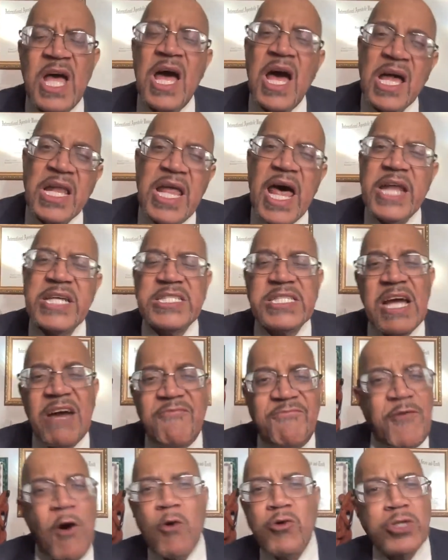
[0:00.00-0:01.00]
A lot of
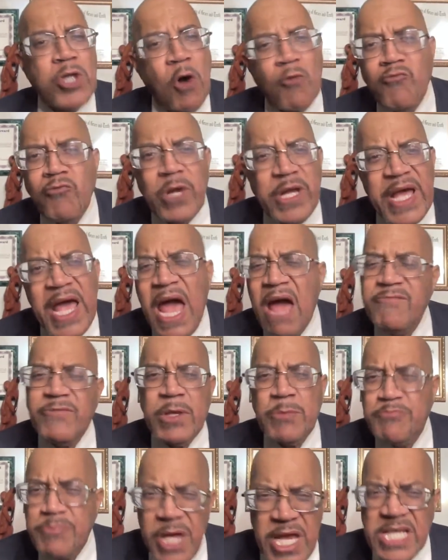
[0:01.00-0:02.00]
time folk don't really have
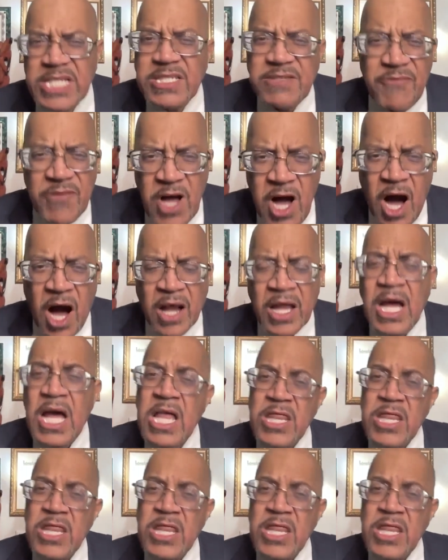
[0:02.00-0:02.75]
the peace of God.